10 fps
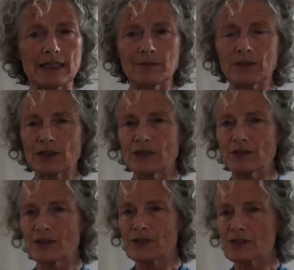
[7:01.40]
I'm going to do
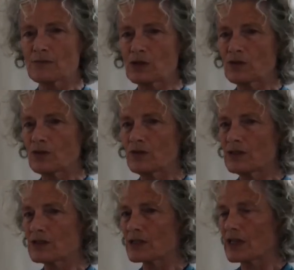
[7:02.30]
it smooth
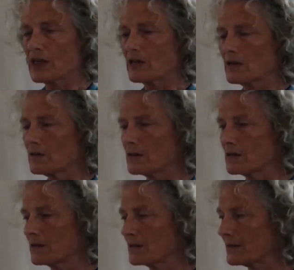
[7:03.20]
and slow.
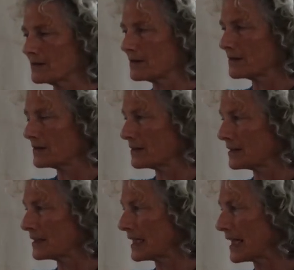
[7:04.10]

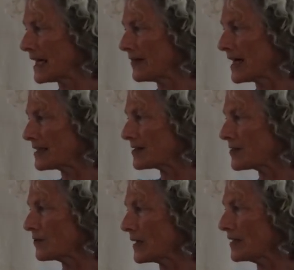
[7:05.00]
Again, that's
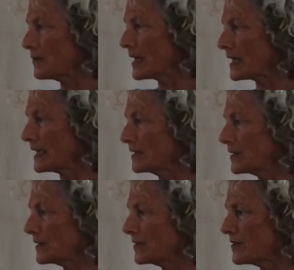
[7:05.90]
the way the body
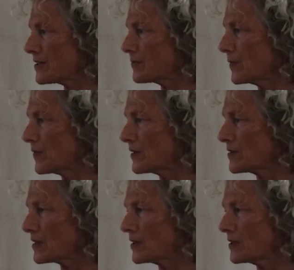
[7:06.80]
learns, smooth and
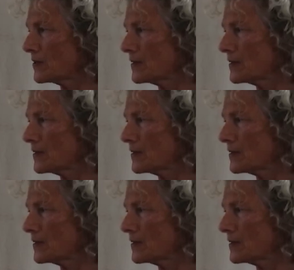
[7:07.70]
slow.